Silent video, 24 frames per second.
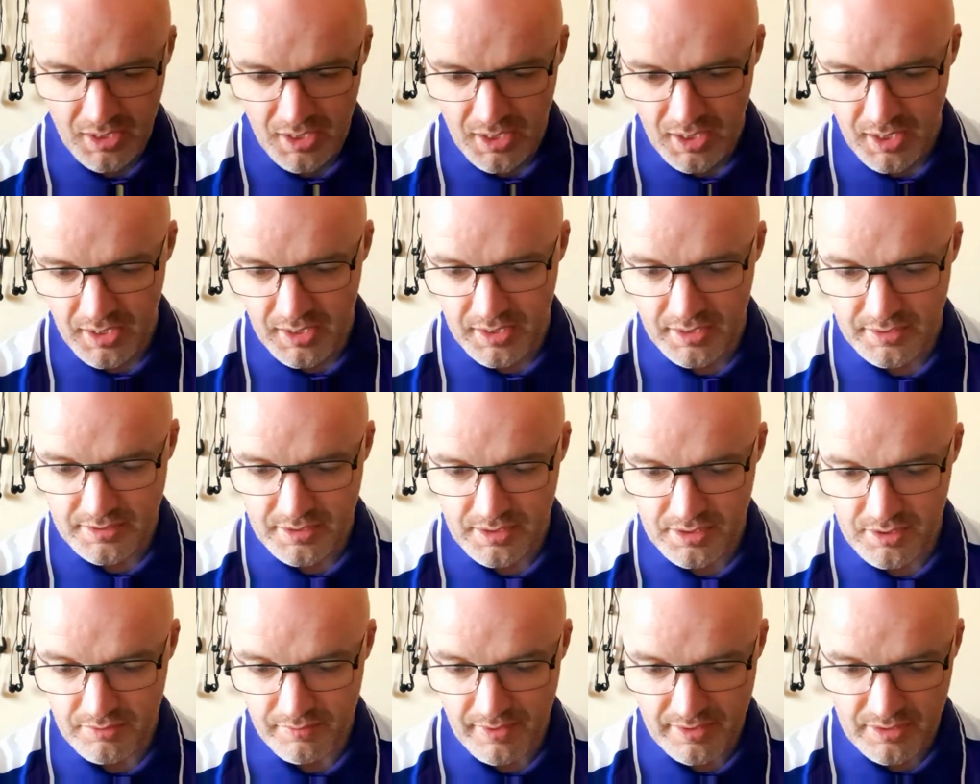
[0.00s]
The
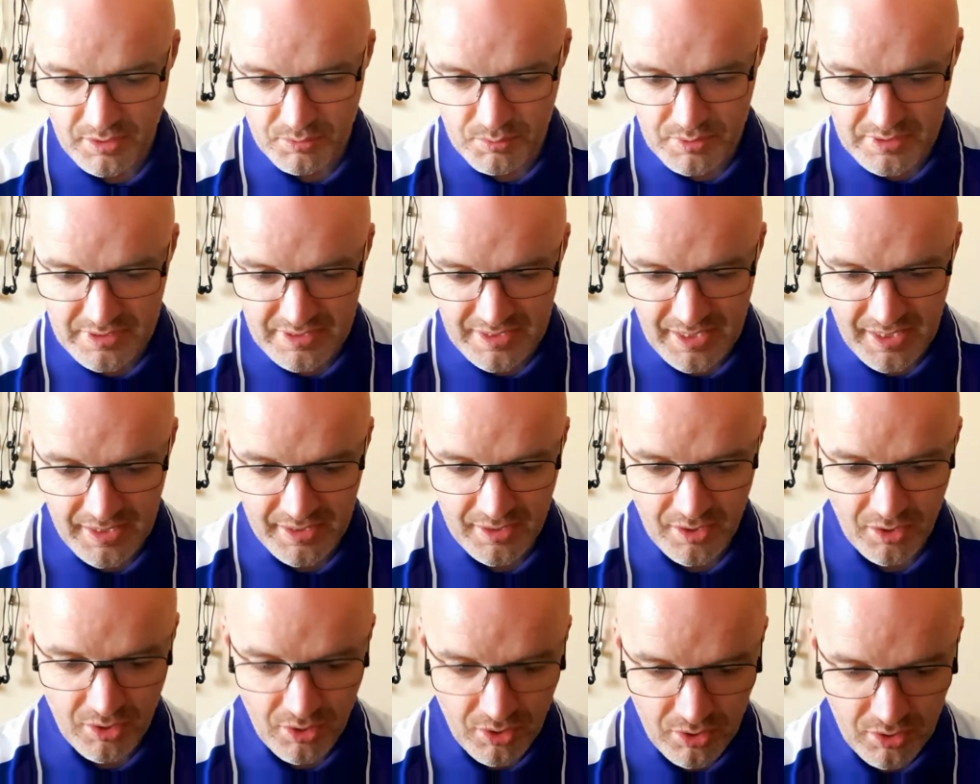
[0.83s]
director was Nan
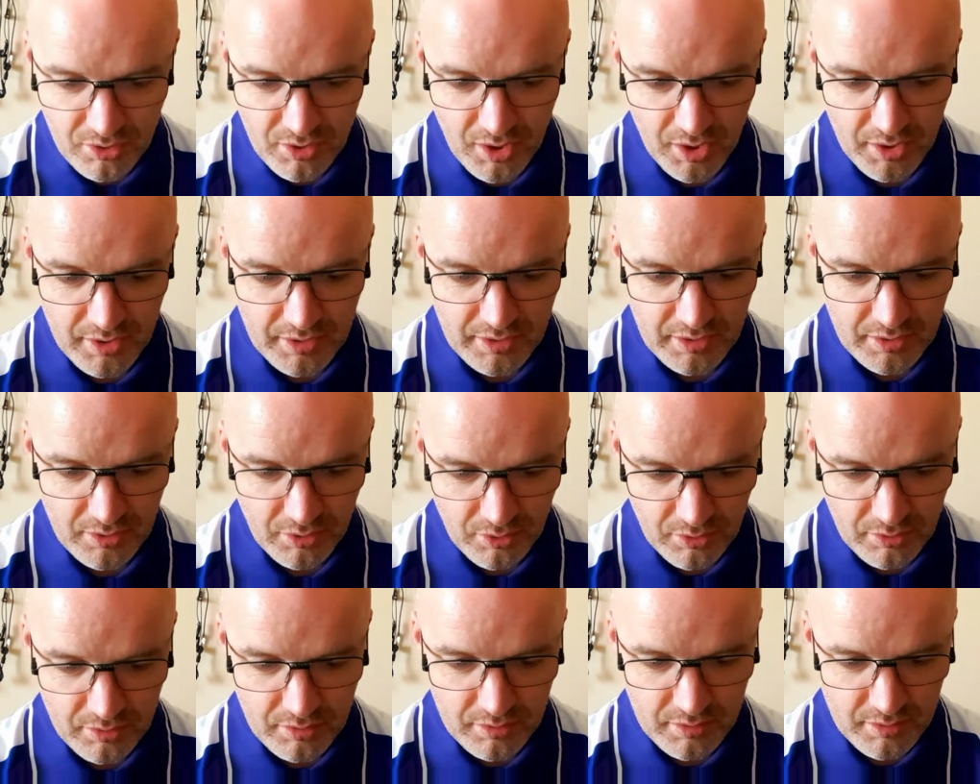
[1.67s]
Hong
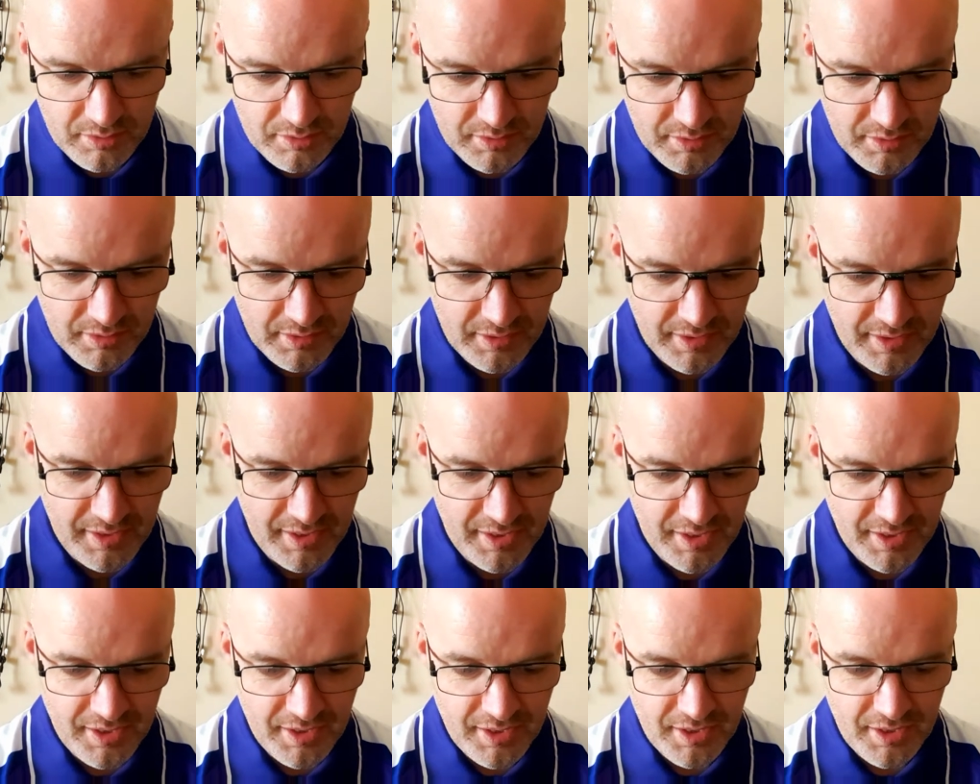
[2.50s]
Yong,
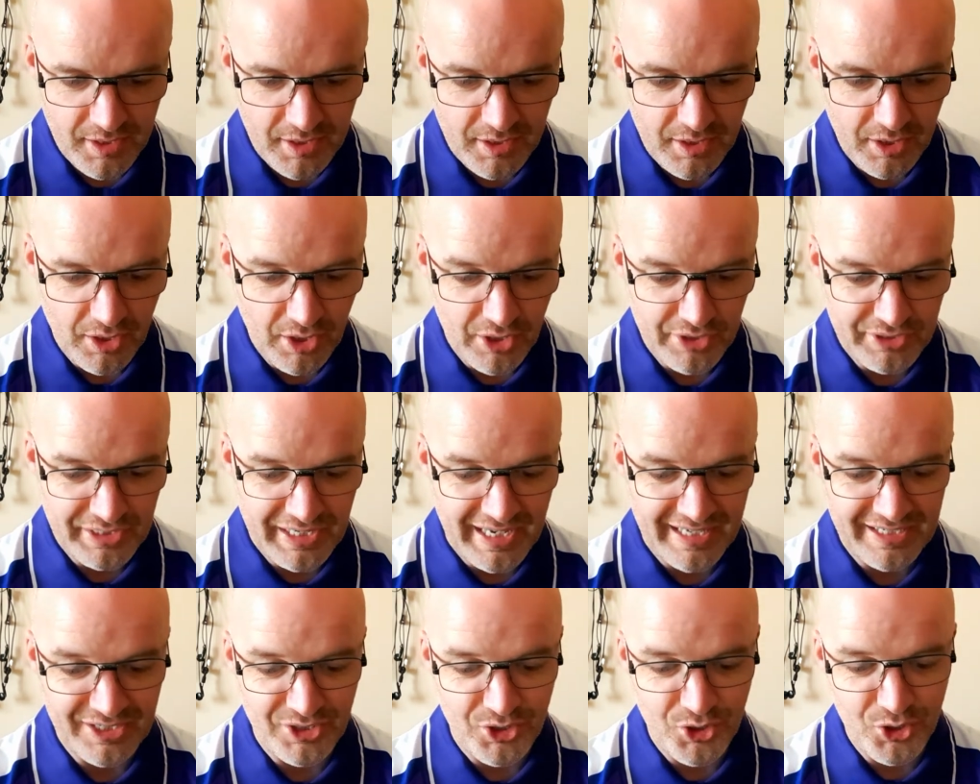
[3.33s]
or
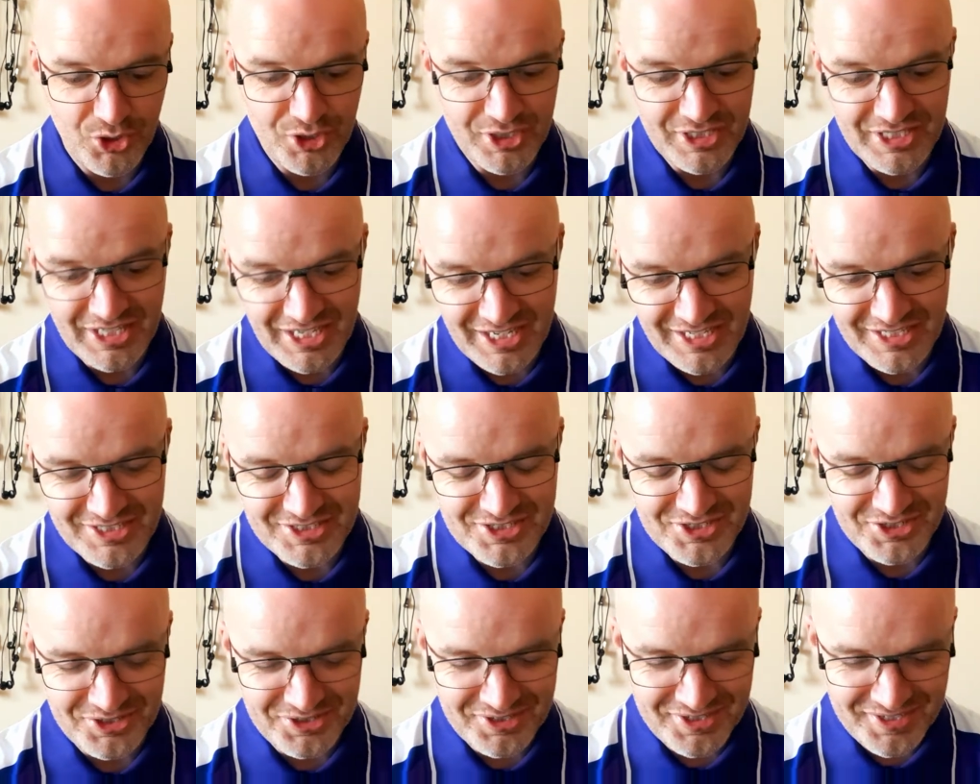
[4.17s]
Nan Hong Ying,
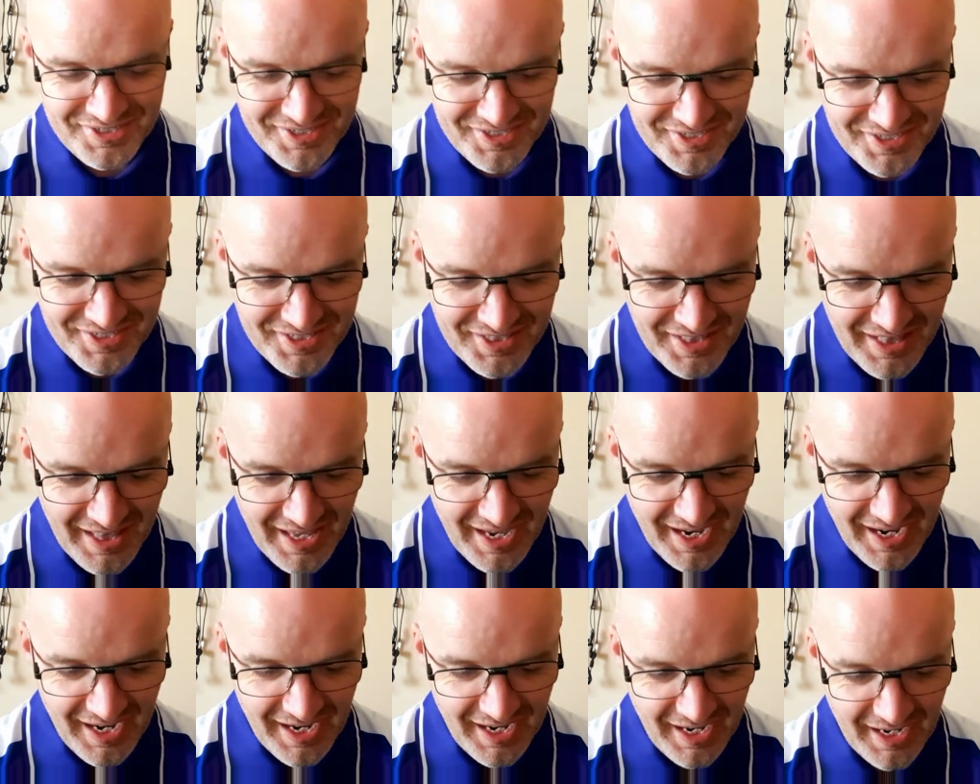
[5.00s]
sorry.
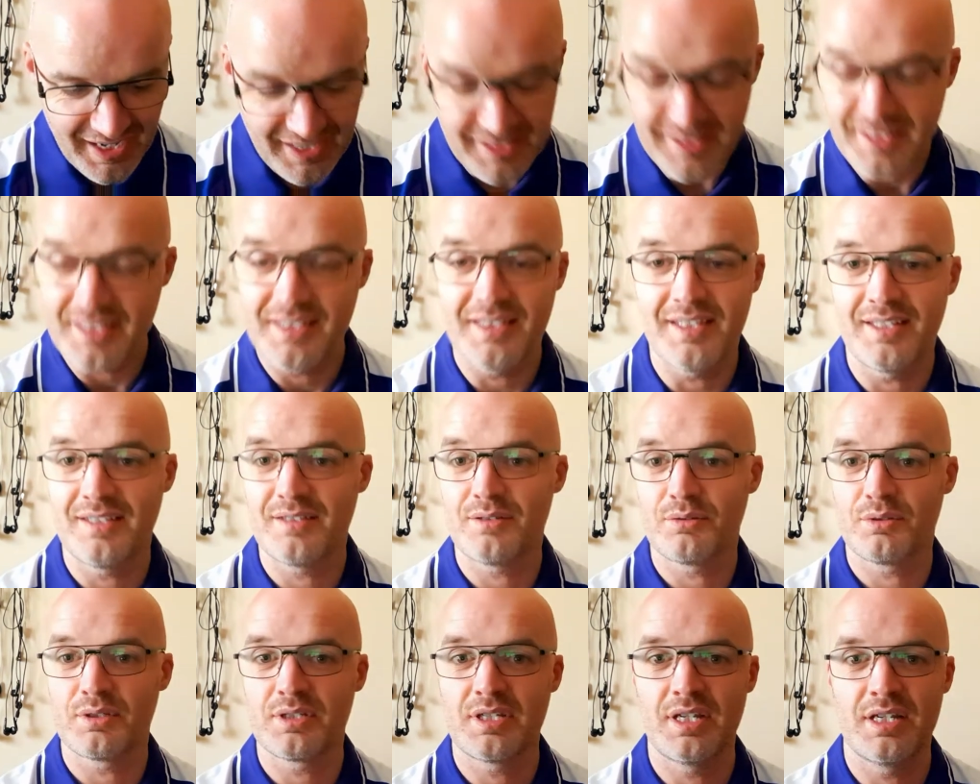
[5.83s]
And this
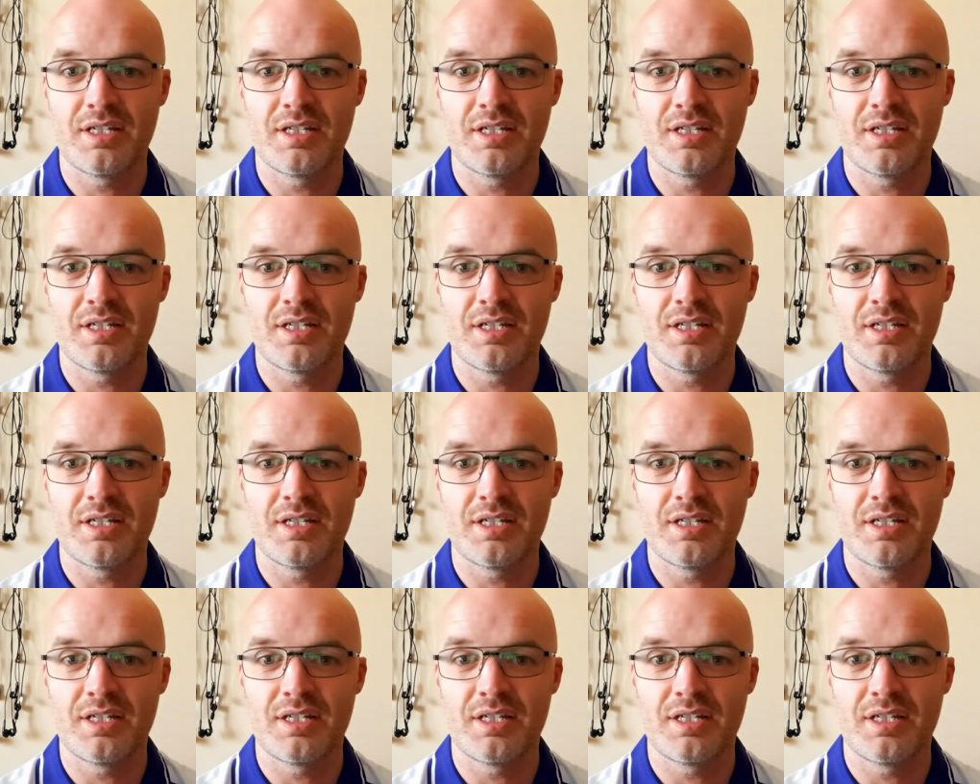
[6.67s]
was his